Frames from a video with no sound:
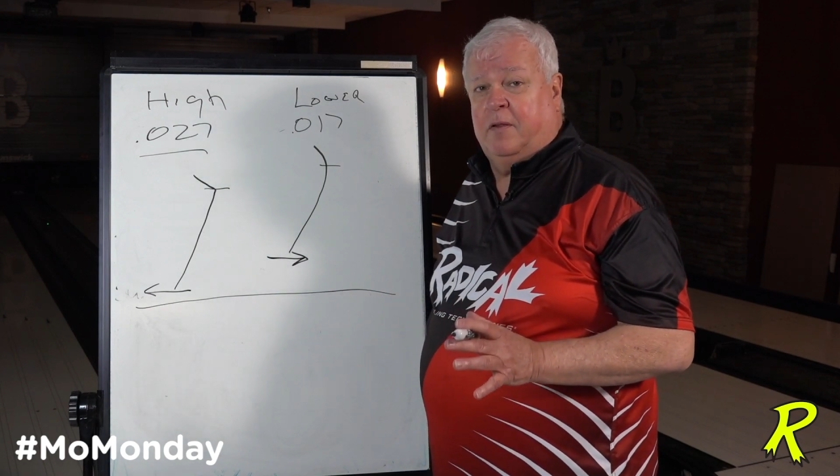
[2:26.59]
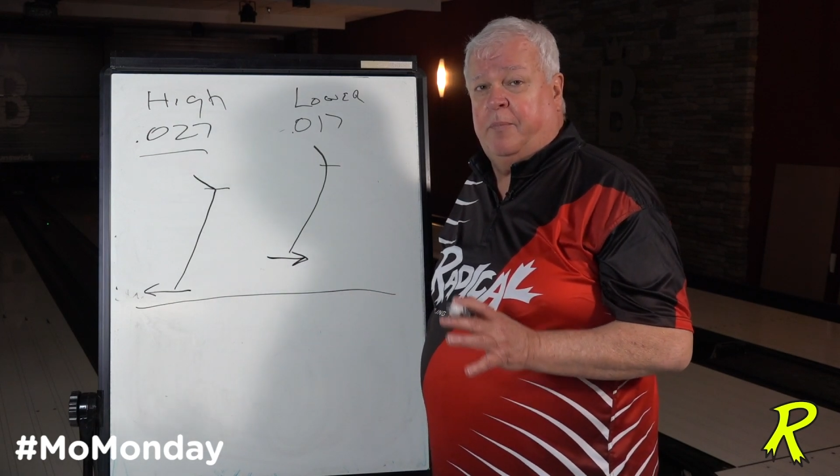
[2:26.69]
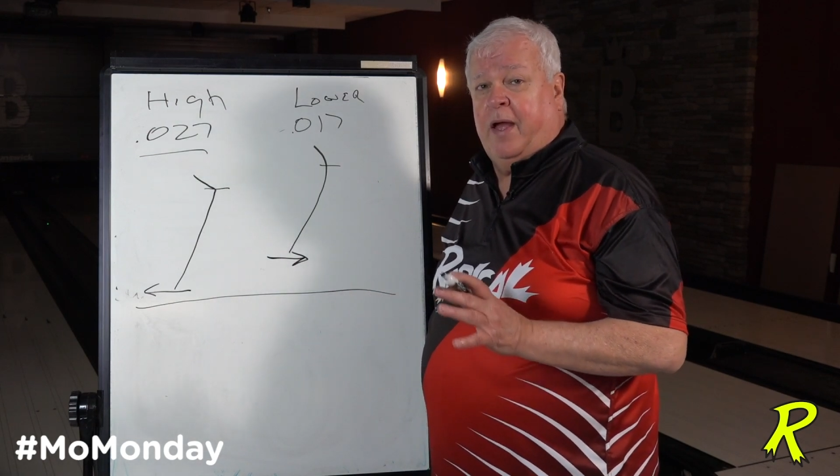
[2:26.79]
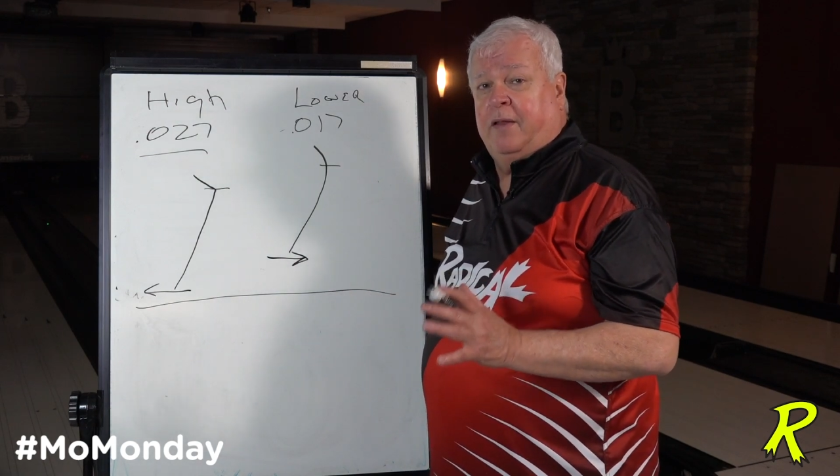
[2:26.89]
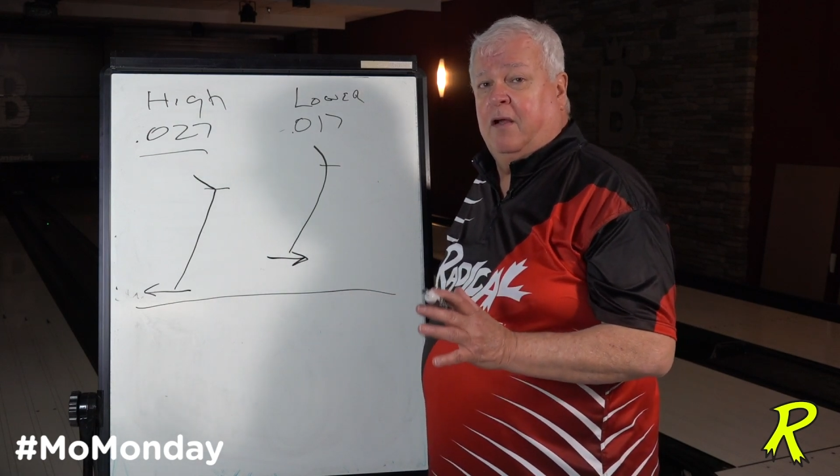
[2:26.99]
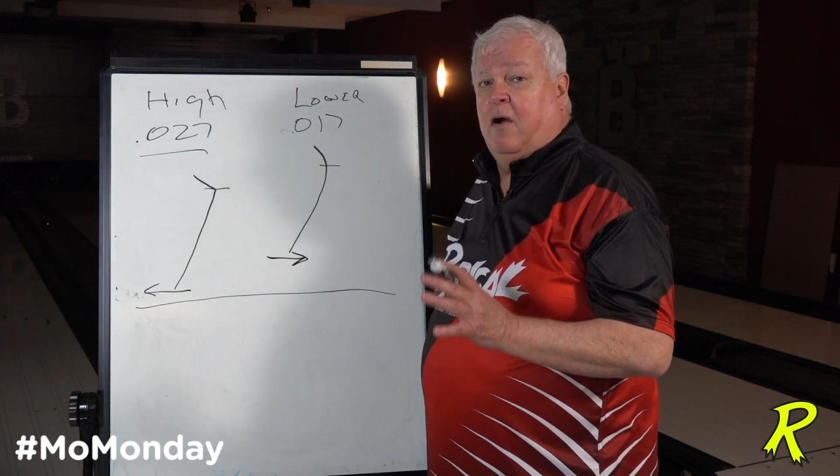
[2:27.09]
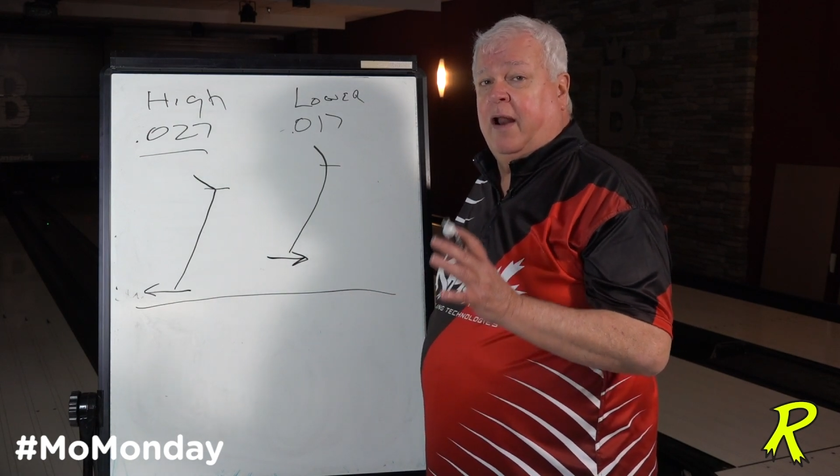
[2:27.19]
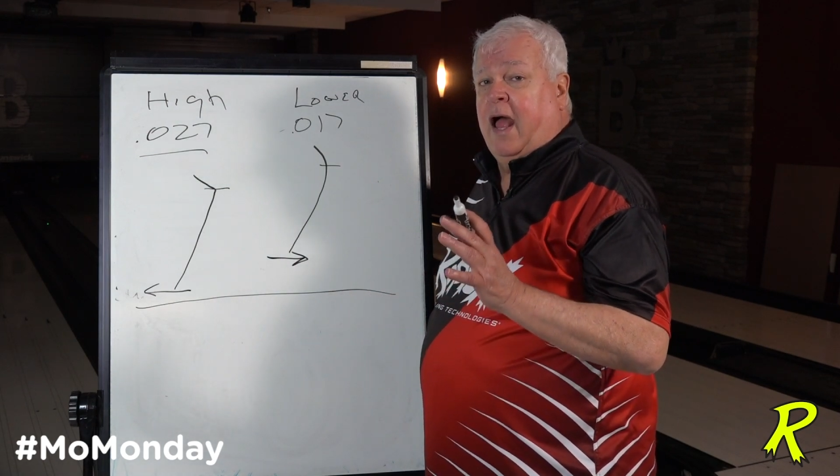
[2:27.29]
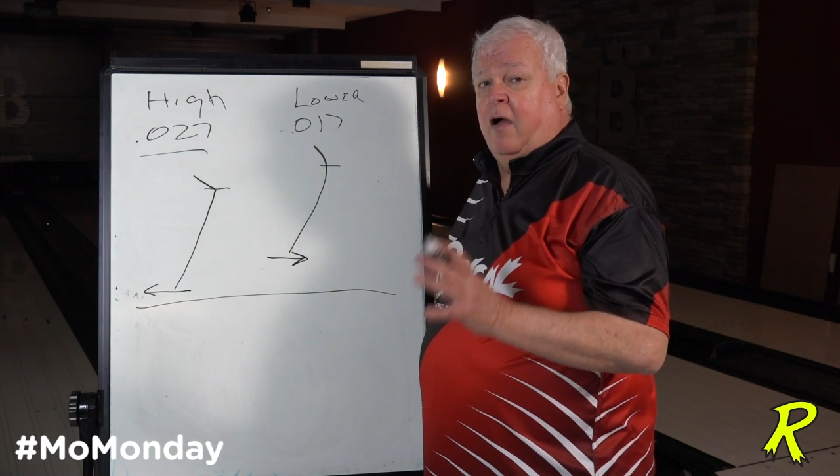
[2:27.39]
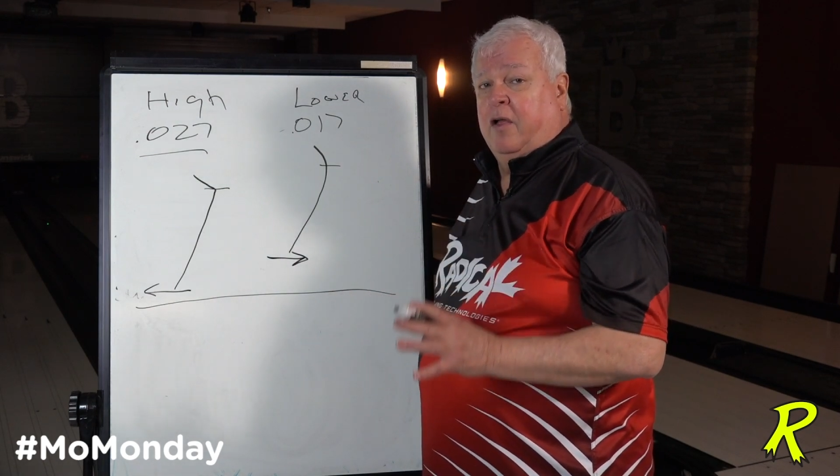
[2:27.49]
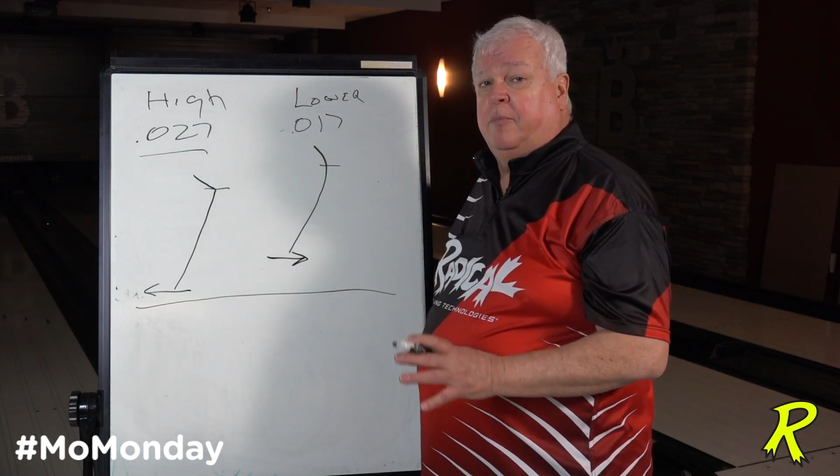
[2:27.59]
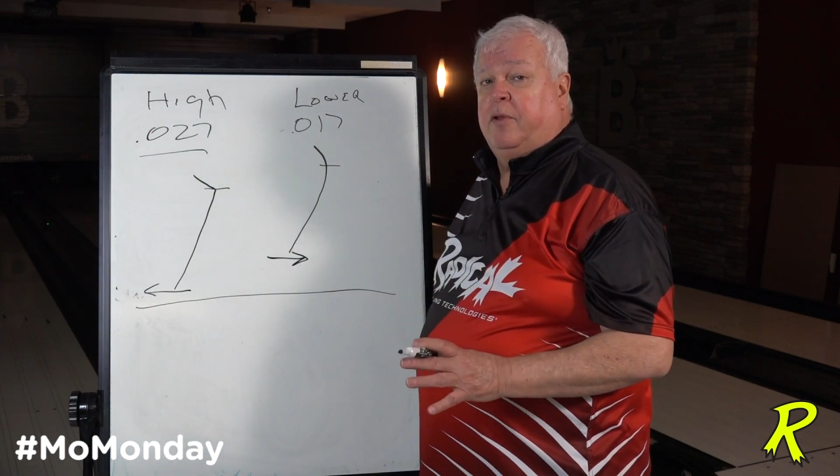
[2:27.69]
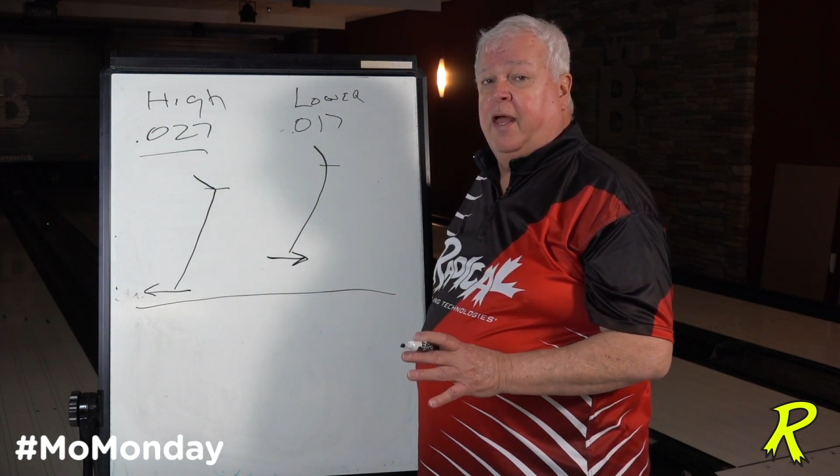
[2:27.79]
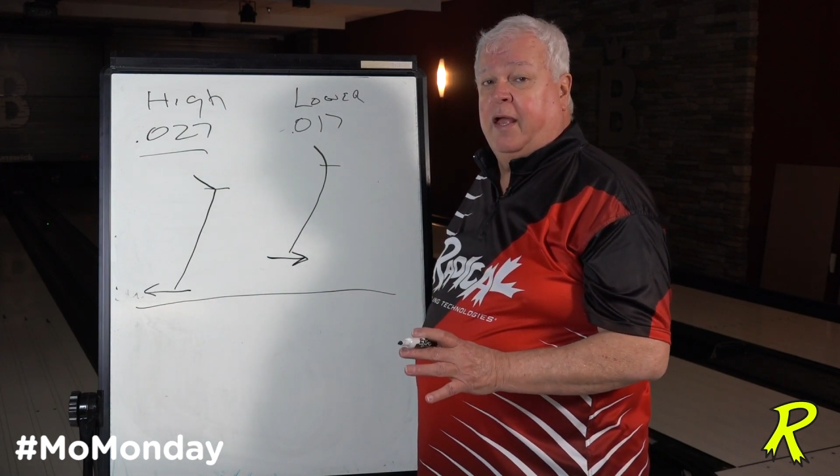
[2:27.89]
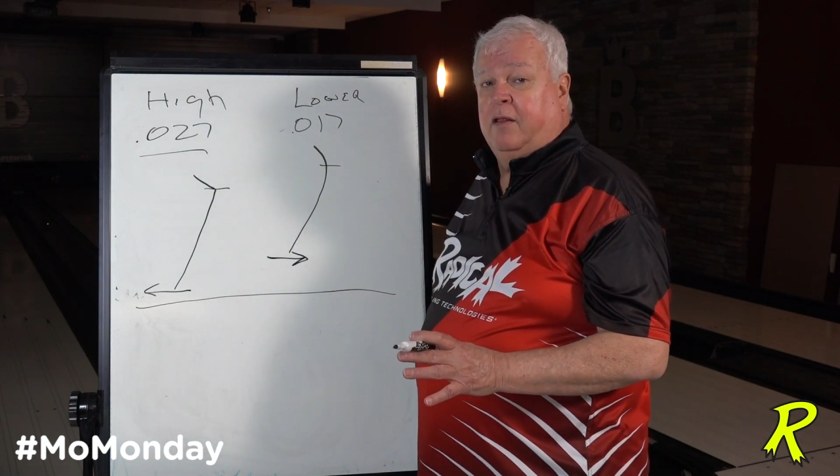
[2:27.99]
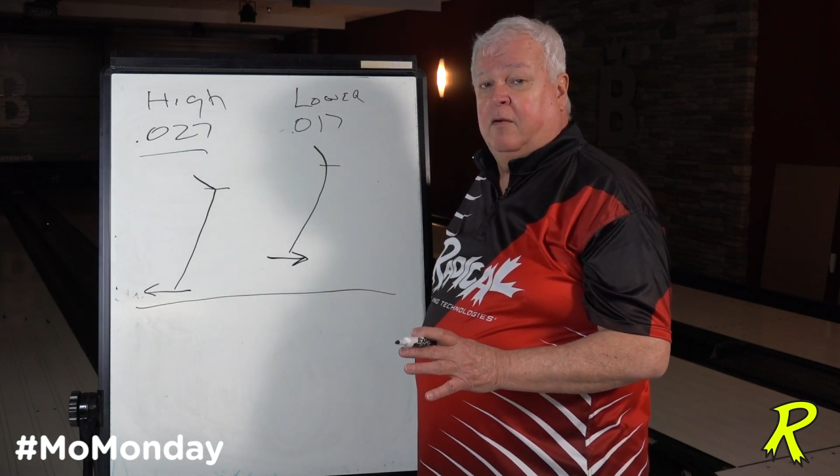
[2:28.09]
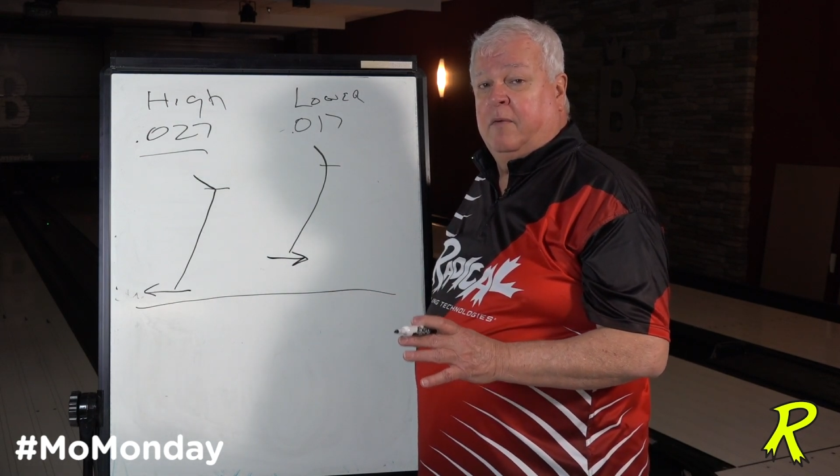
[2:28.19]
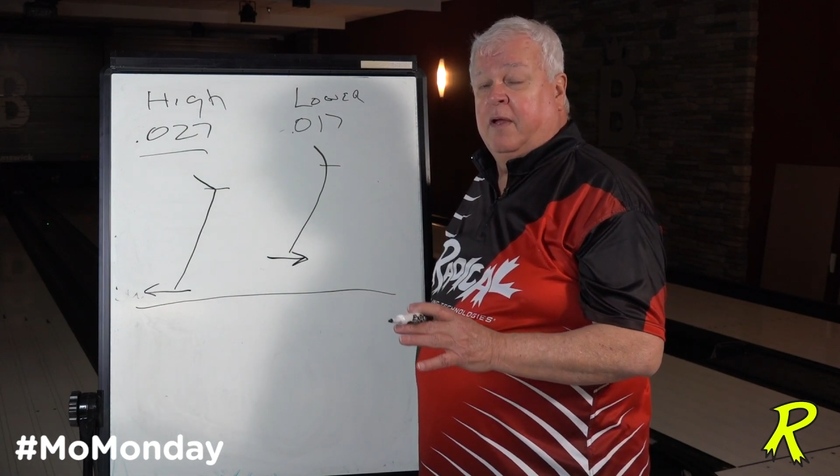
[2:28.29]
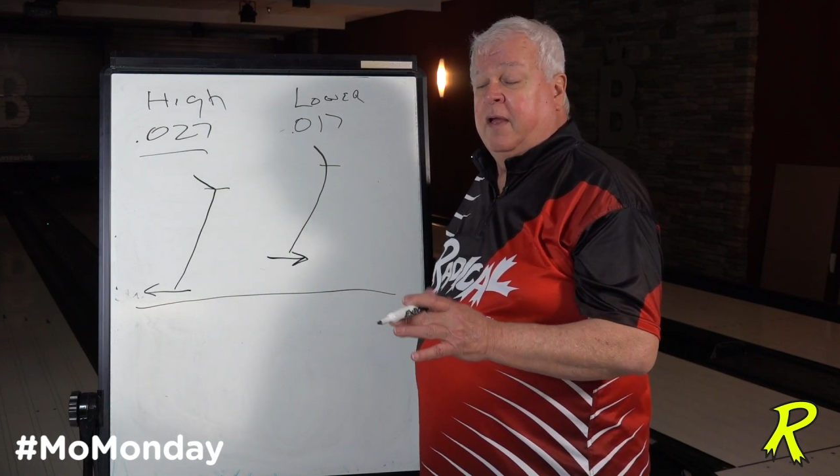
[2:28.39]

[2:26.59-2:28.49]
depending on how you're playing them